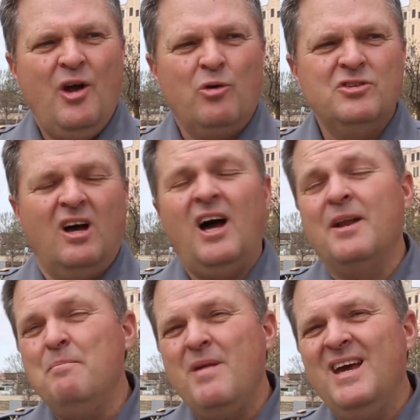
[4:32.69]
was a lot
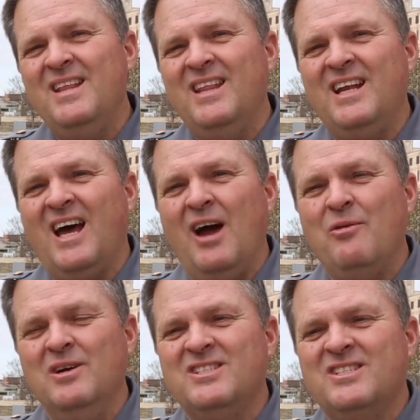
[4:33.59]
of men that I
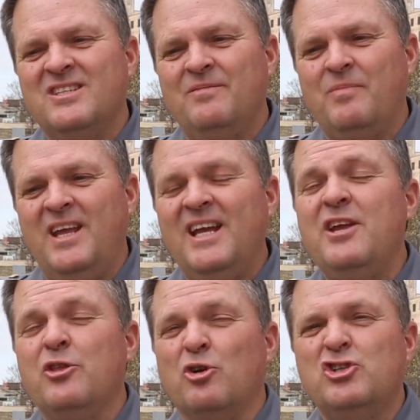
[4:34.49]
was
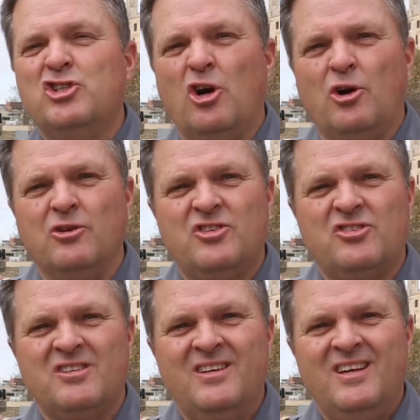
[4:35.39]
getting their
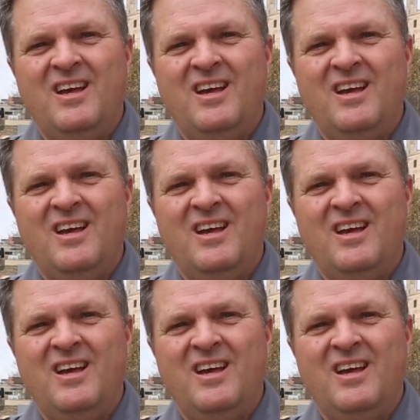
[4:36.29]
shirts